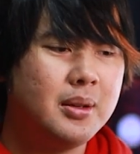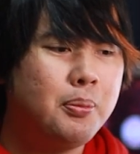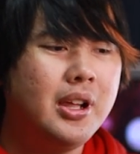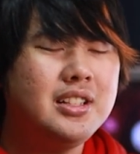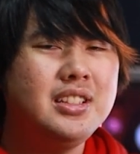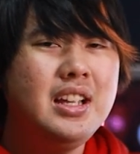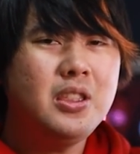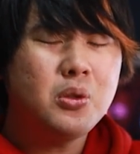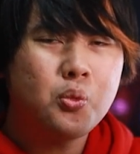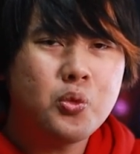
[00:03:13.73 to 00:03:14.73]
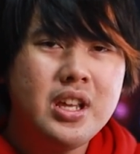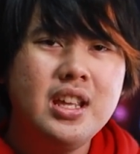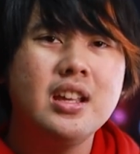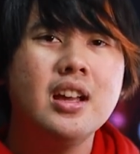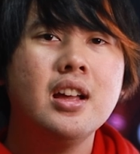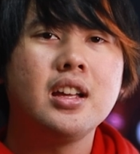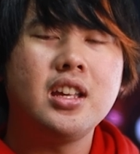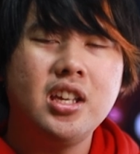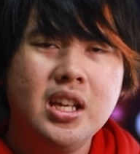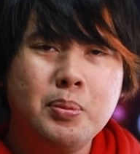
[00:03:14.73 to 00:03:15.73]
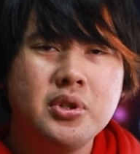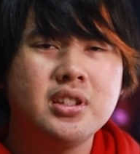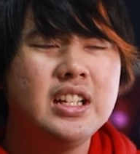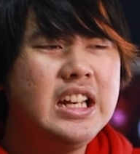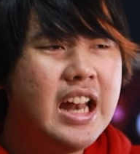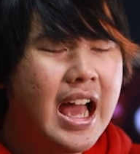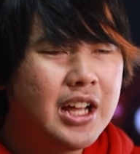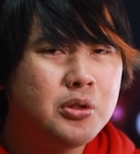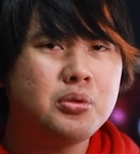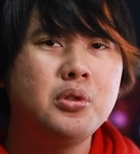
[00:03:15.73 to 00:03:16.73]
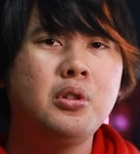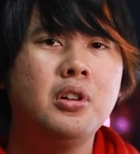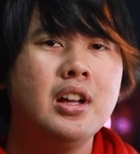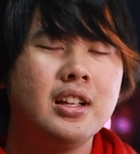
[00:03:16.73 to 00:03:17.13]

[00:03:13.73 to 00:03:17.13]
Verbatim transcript: The Blessing 3 keeps the natural